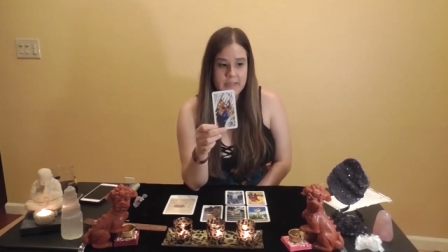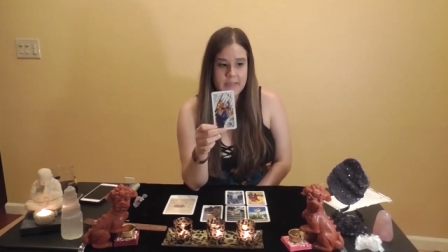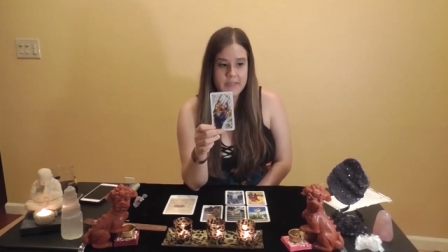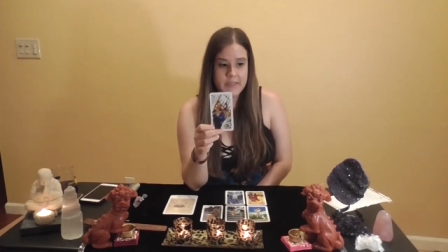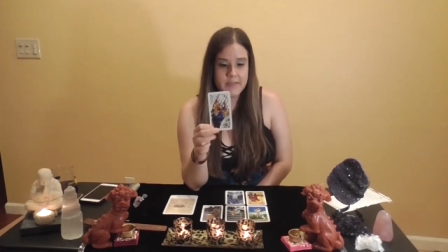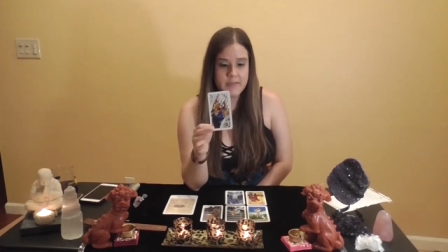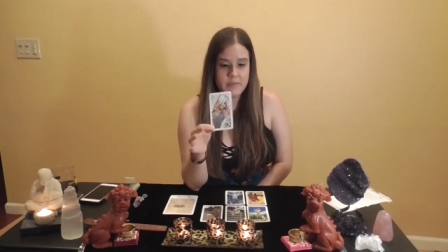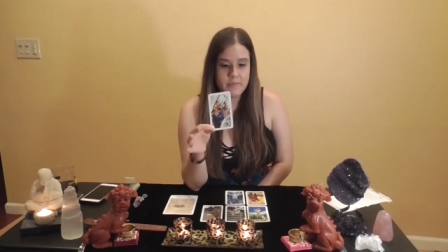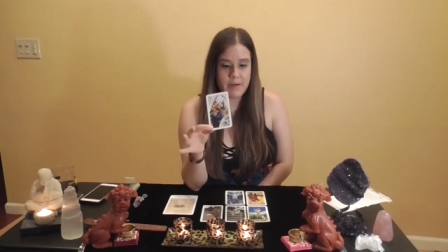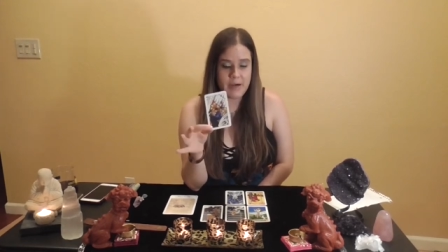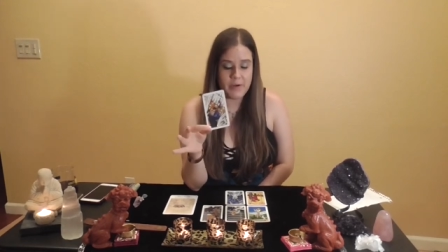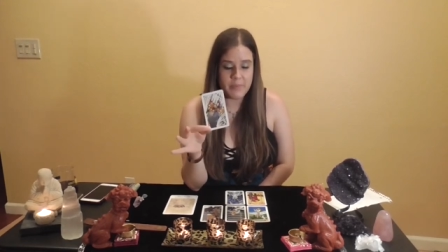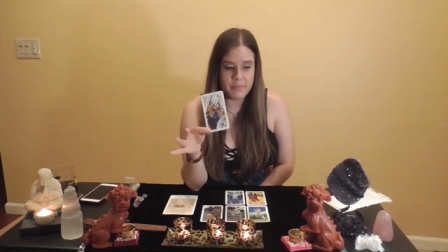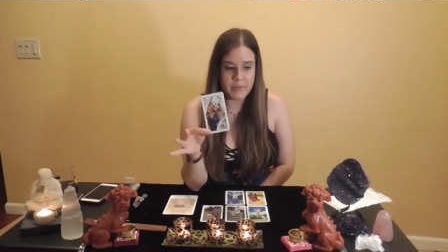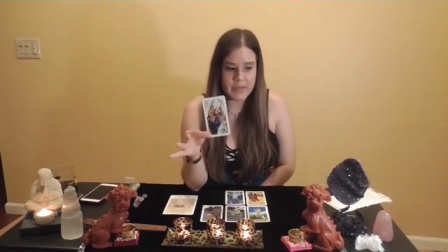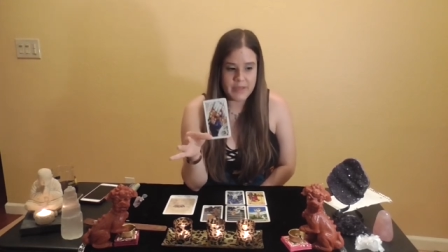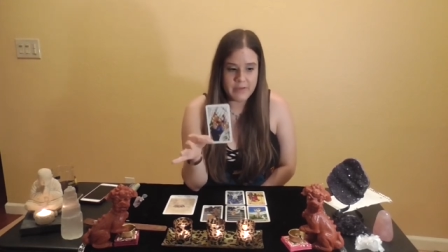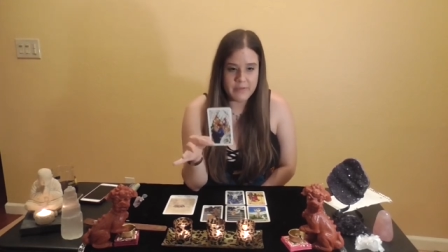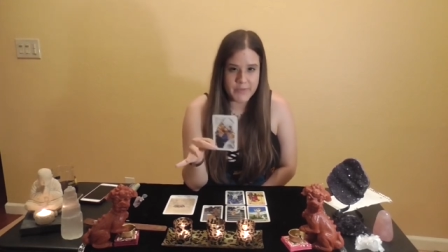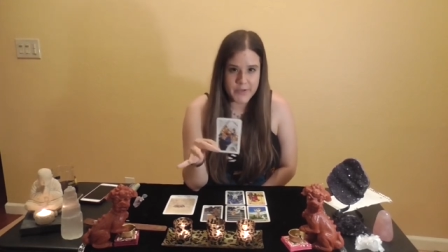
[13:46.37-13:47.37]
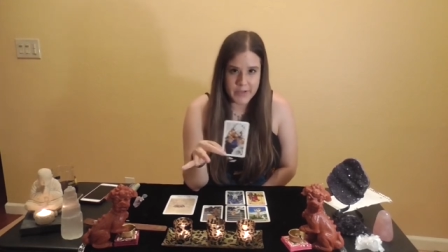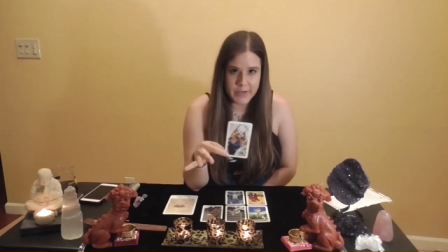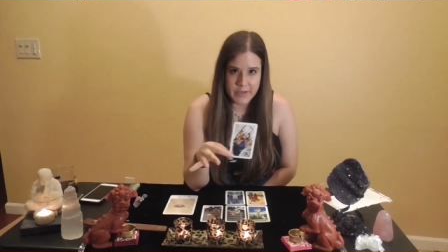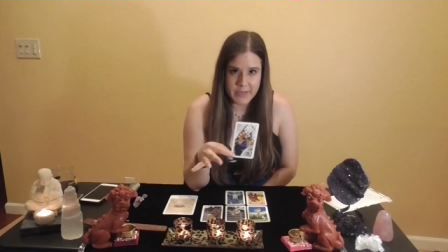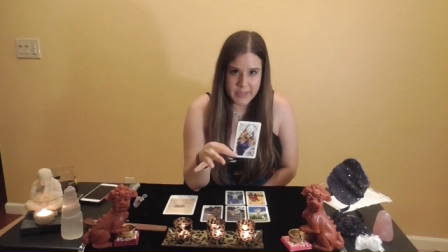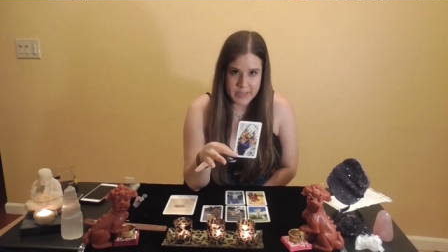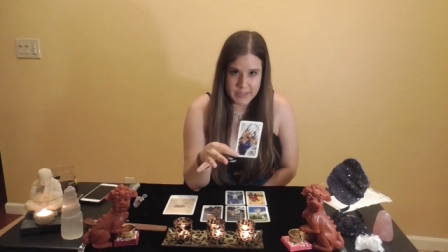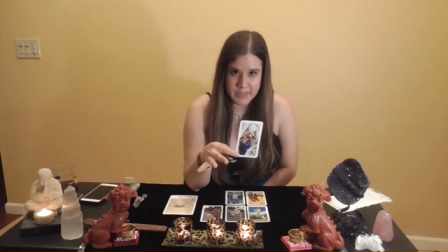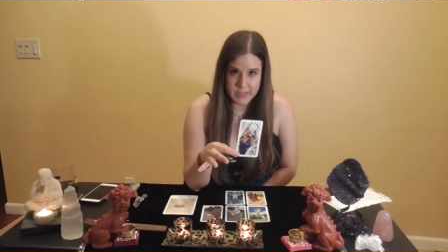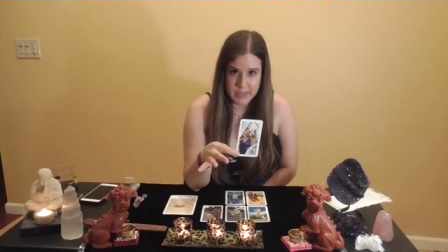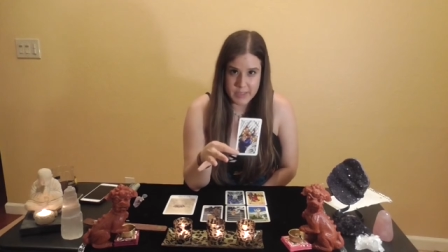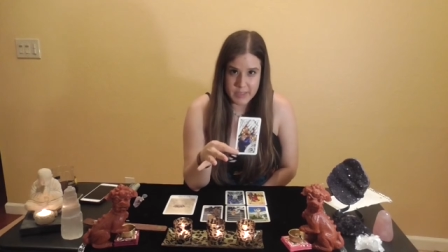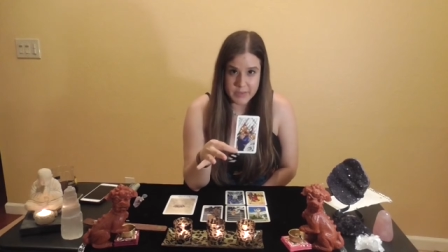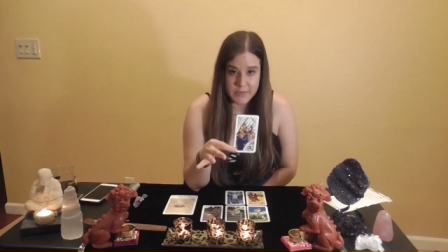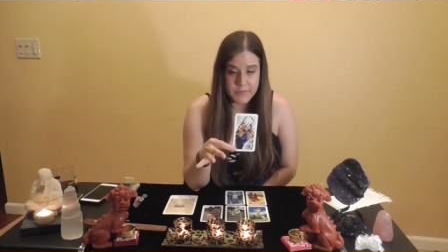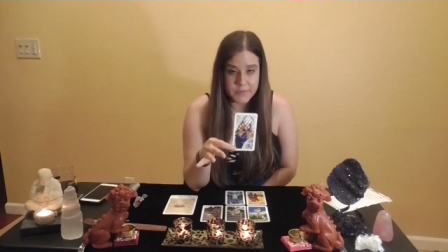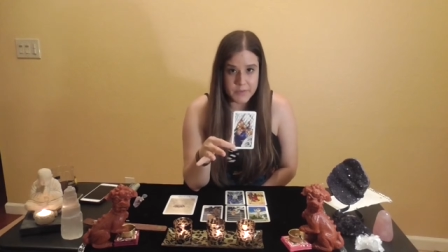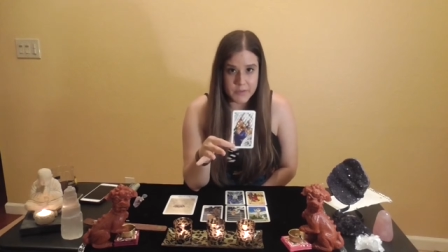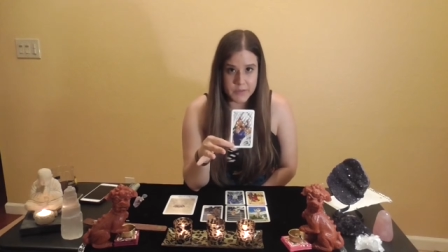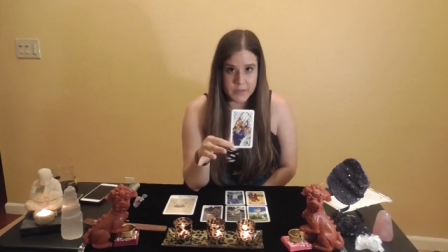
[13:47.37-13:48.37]
This is about being very
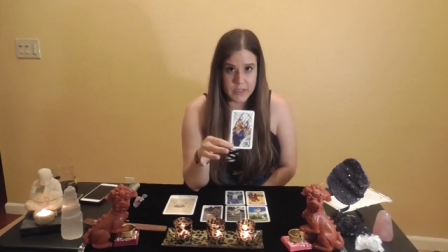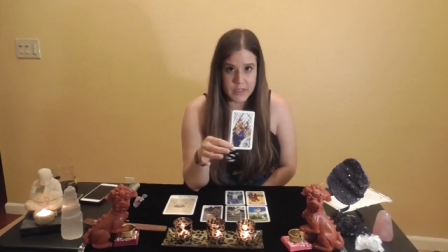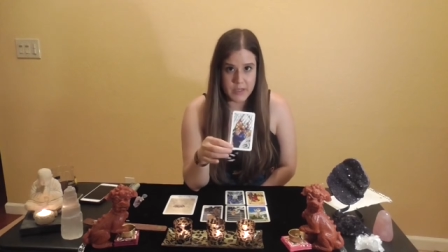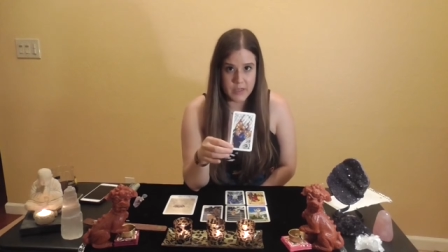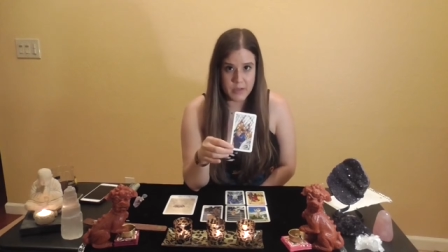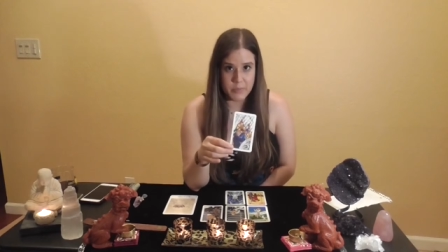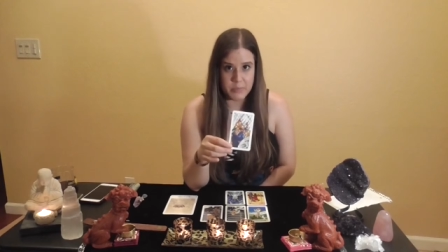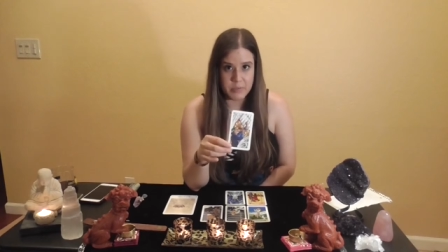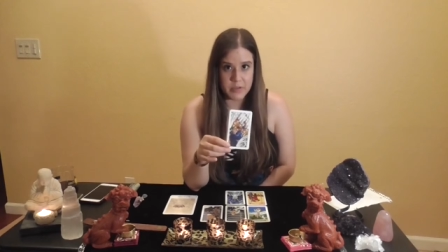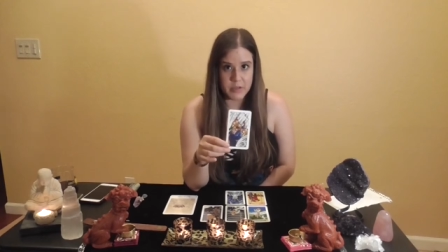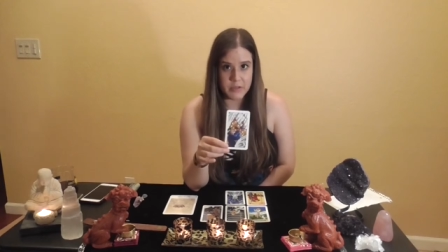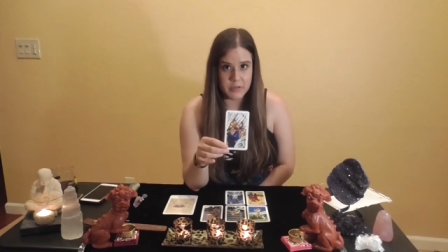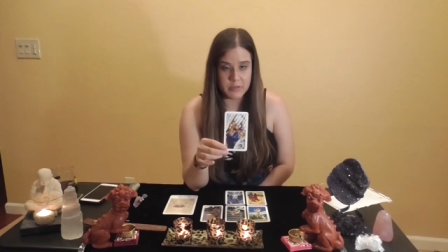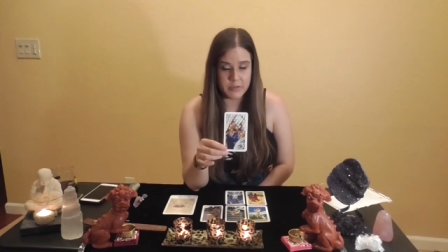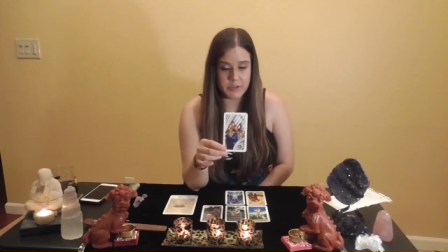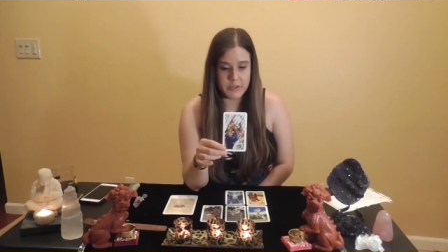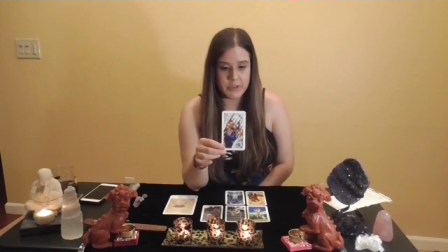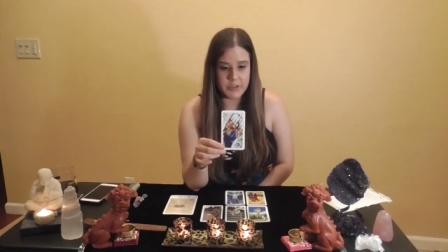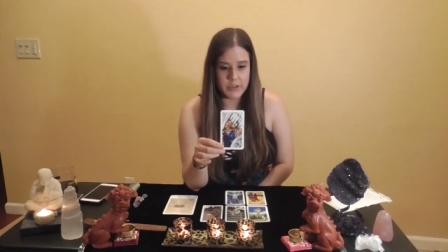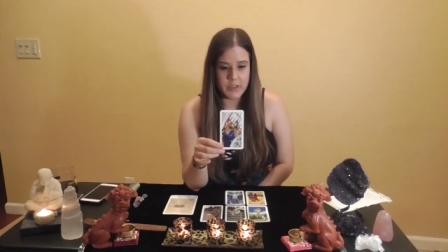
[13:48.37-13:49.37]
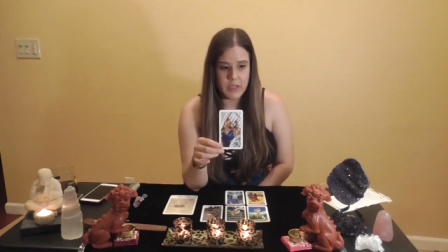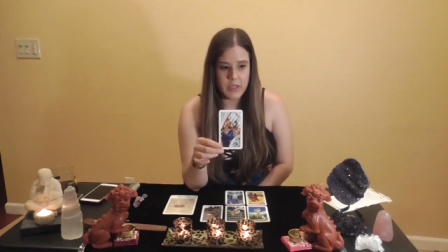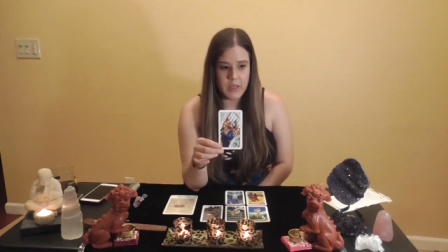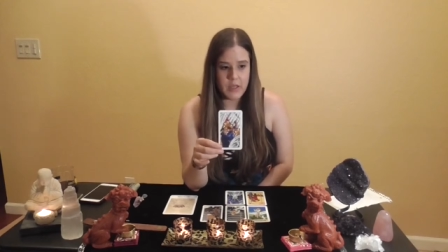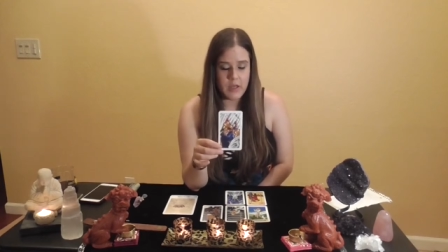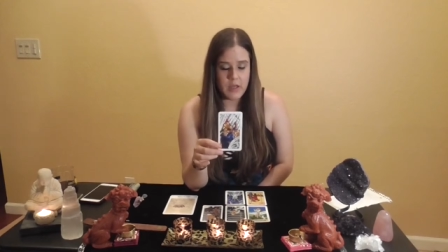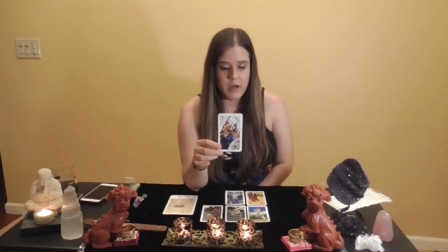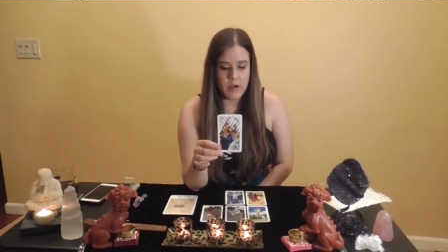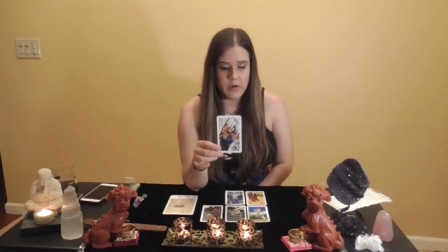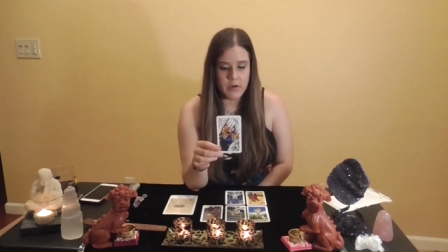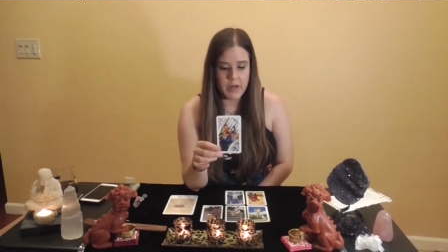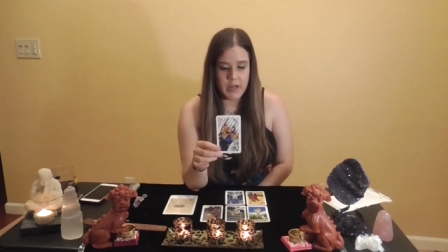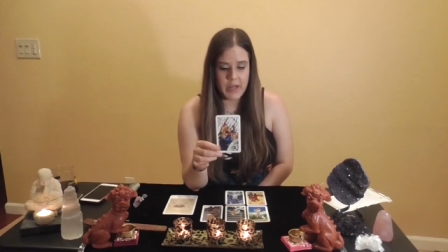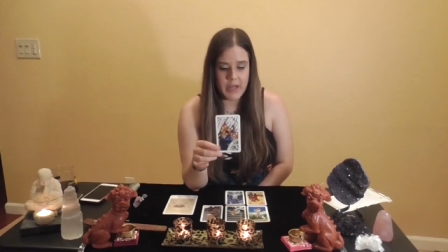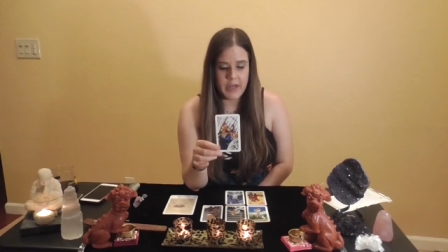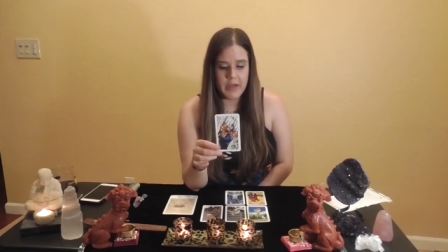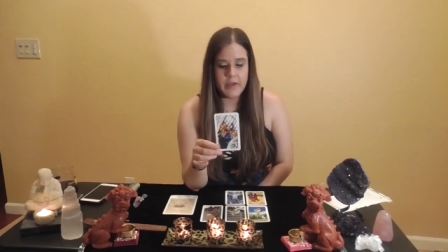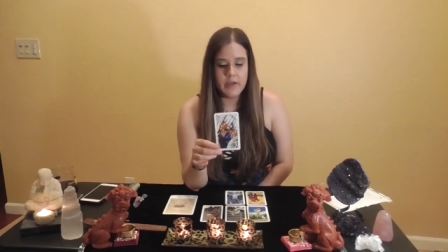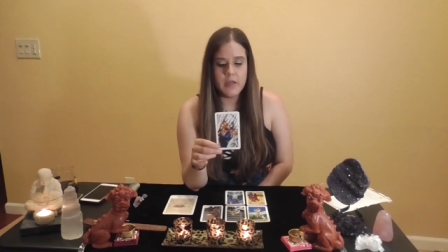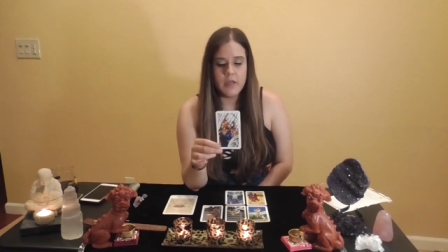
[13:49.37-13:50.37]
skillful in an approach,
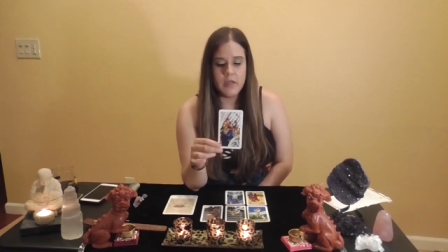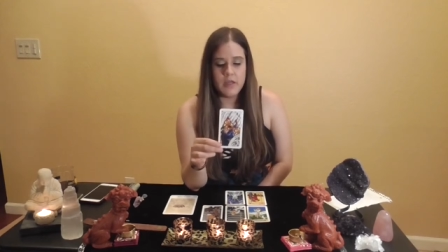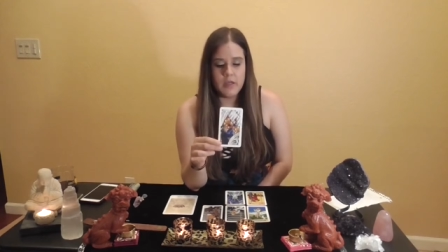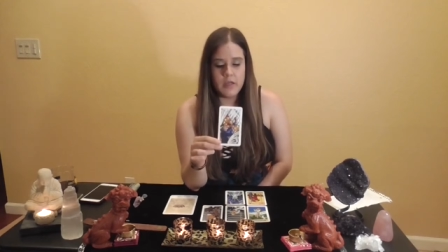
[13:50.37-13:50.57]
okay?